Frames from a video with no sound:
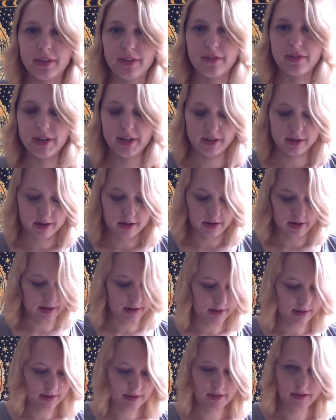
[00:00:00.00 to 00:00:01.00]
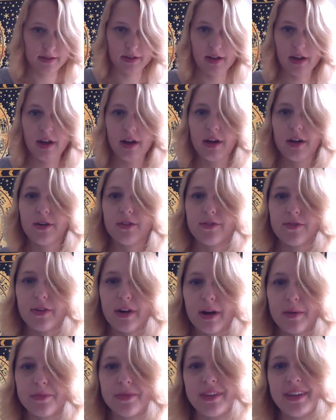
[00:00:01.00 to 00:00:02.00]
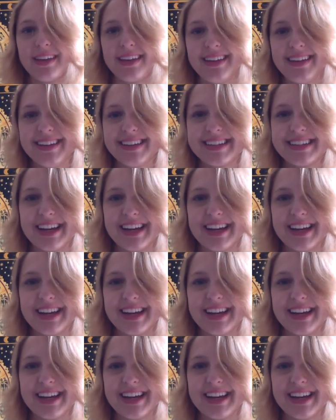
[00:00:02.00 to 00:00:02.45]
three cards from the